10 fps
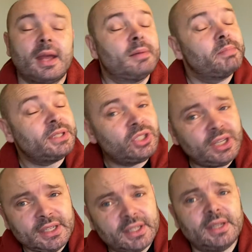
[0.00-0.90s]
But
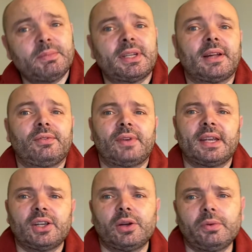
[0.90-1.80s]
Jesus himself
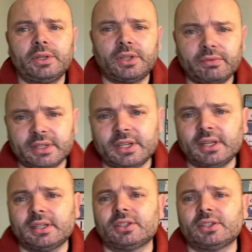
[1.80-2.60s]
encouraged a return